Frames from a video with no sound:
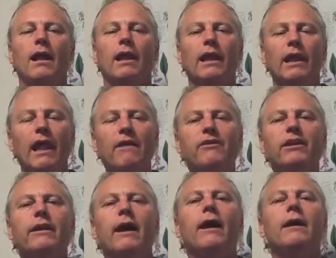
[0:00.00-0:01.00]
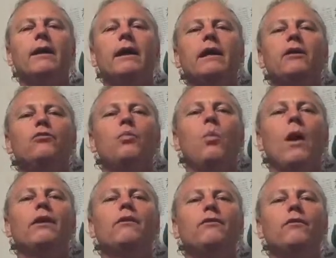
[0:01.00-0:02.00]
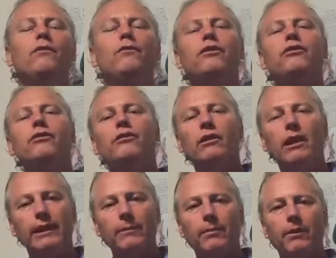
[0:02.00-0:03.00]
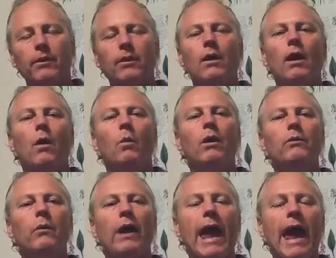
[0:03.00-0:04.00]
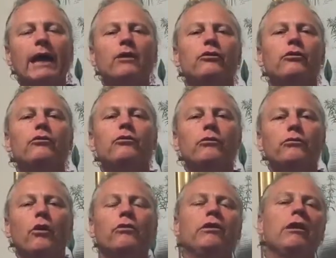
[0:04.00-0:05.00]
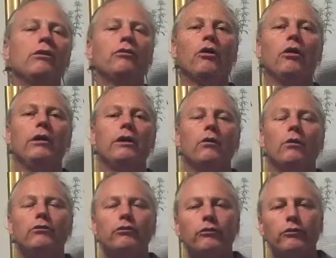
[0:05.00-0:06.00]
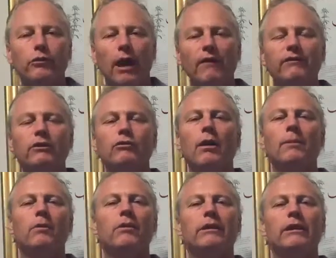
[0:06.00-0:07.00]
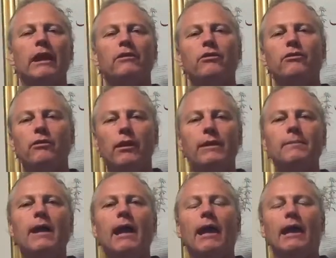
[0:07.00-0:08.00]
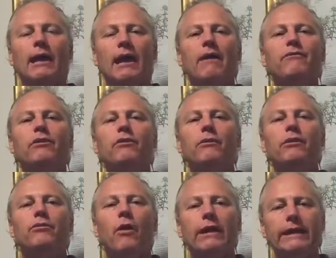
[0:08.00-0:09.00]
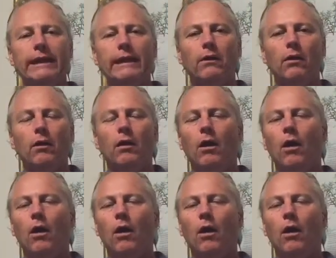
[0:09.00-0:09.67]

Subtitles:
Lavender is wonderful for sleep. When we're anxious or tossing and turning or having trouble to get to sleep, lavender is ideal.